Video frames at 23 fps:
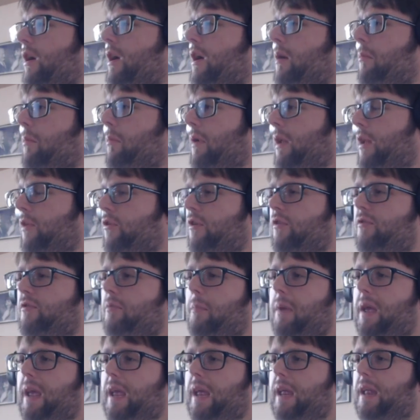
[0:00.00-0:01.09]
But it does
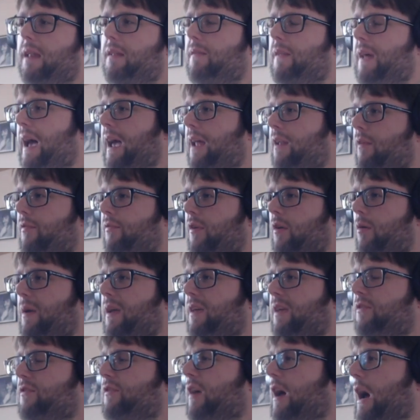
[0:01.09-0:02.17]
mean that in a few
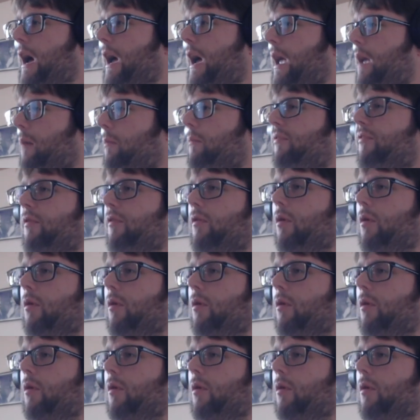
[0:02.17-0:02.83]
weeks' time, for a